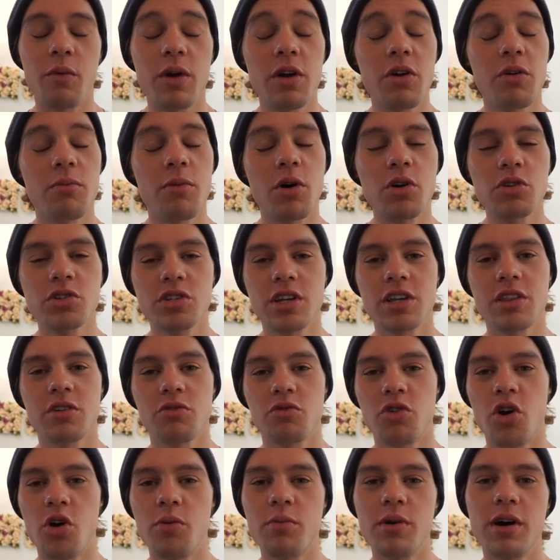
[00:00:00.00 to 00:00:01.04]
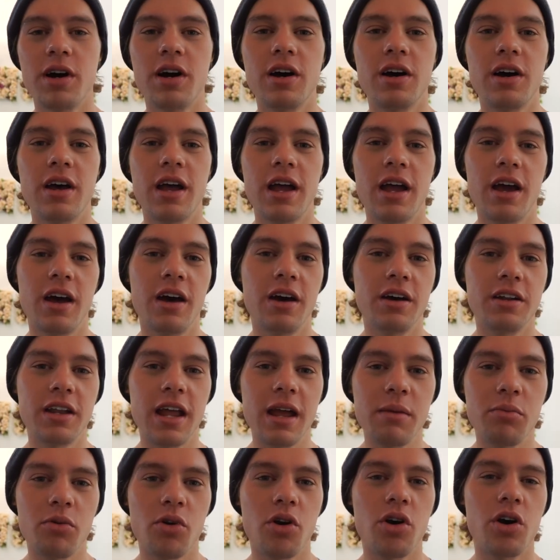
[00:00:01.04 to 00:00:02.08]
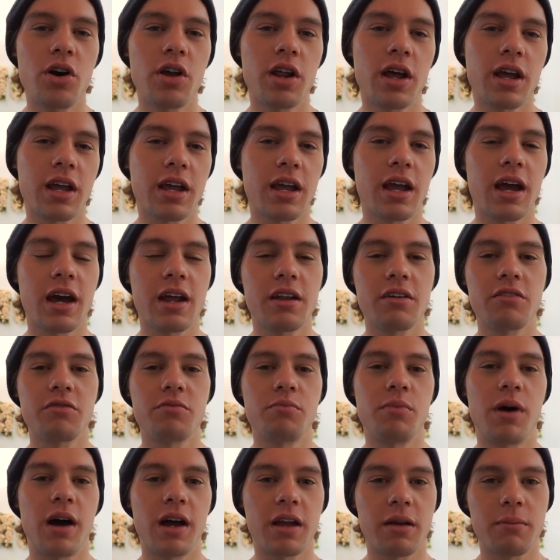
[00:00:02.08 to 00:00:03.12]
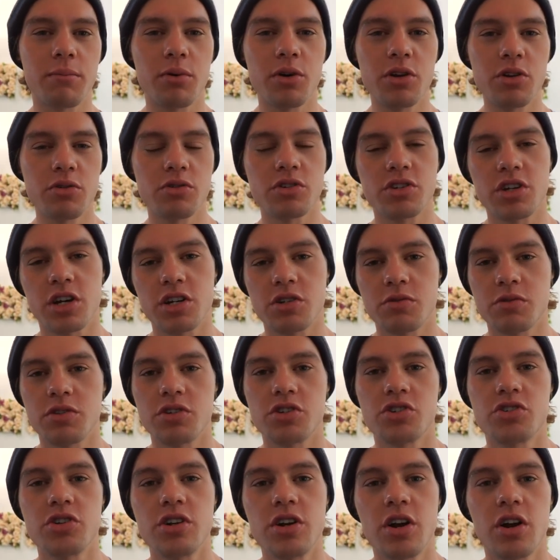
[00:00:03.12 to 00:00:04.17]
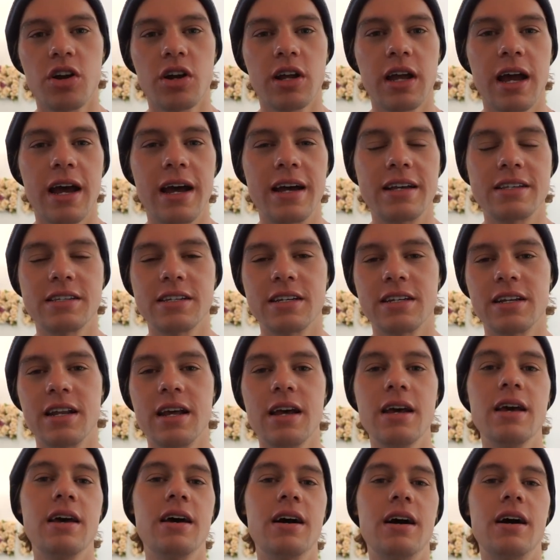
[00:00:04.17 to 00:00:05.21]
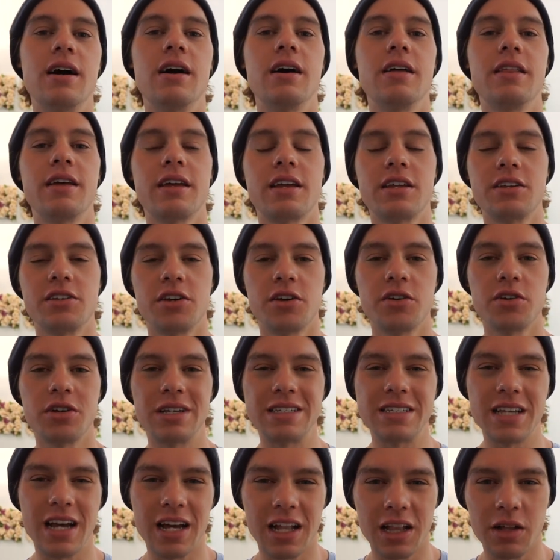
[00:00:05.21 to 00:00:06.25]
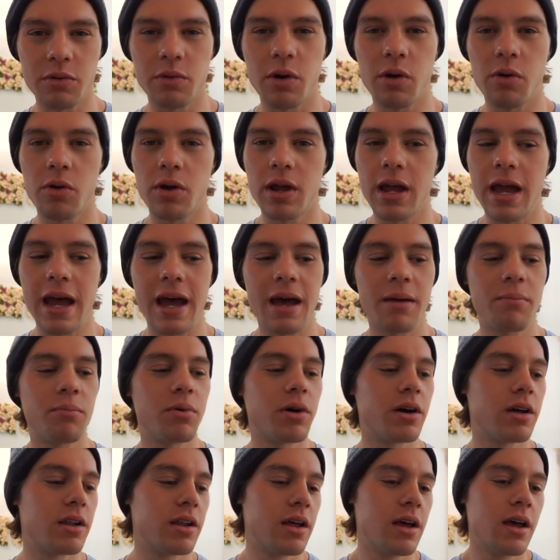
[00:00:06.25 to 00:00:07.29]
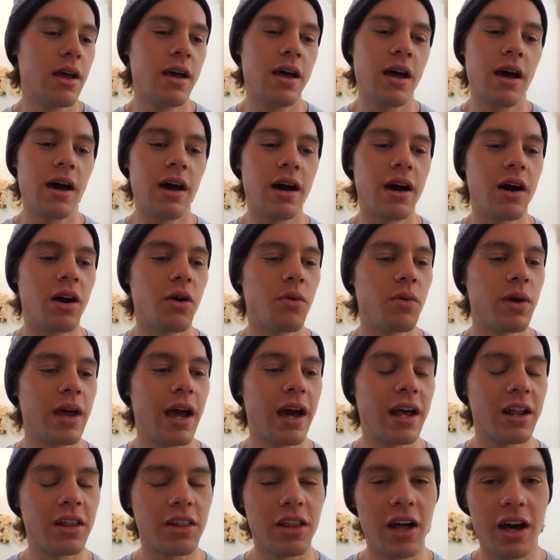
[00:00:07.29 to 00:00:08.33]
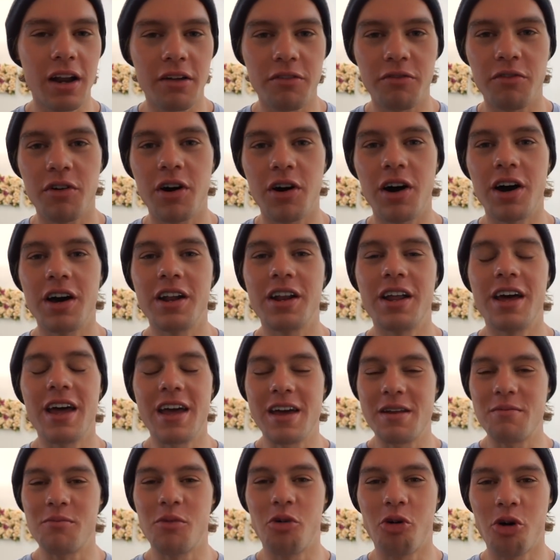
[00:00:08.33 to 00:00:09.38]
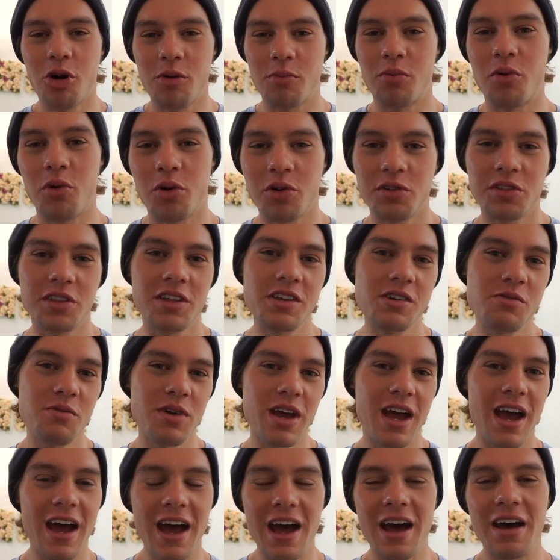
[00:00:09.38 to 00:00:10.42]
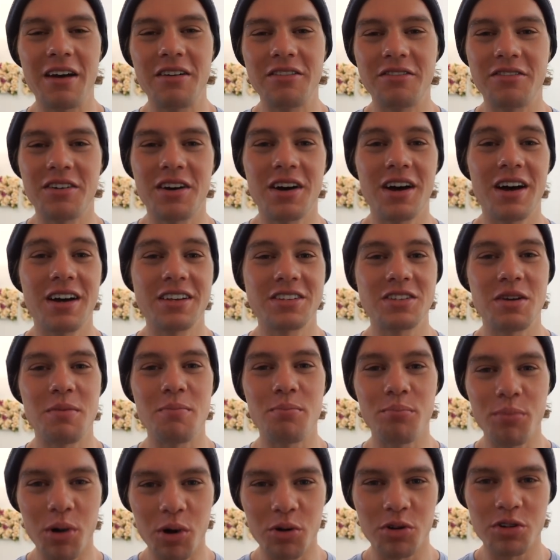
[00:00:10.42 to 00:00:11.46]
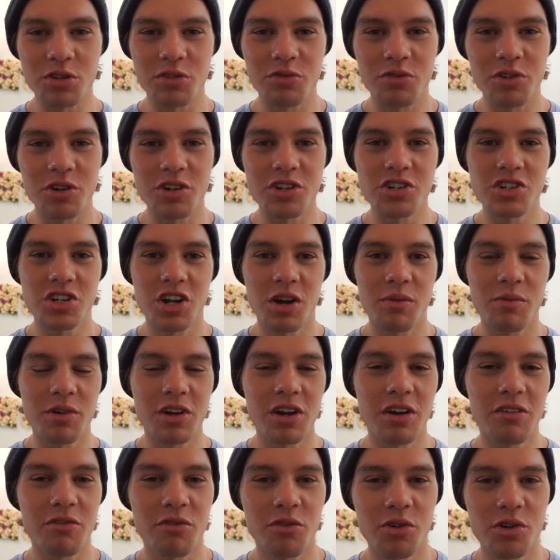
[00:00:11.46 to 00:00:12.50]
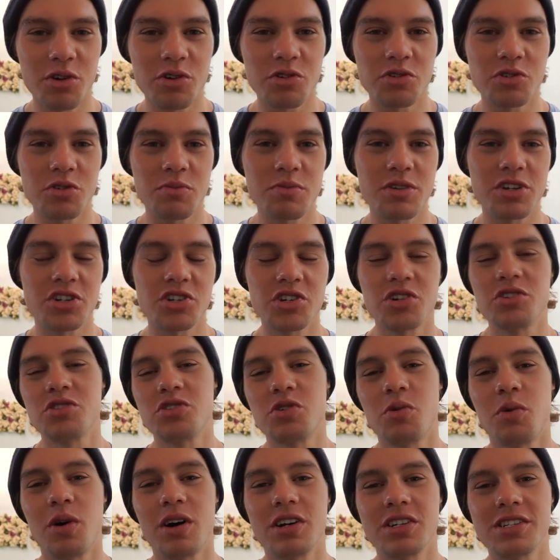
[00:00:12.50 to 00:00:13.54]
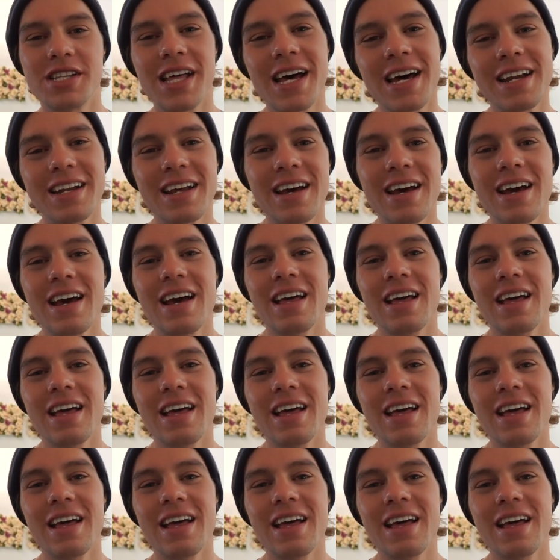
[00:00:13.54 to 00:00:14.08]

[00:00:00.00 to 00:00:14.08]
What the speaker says: We were mostly in the Roma neighborhood. I can put you in touch with the street art guys and they can tell you exactly where we're at, but we had a lot of fun, and more importantly, we have some bonus footage coming up for you, so be sure to watch that.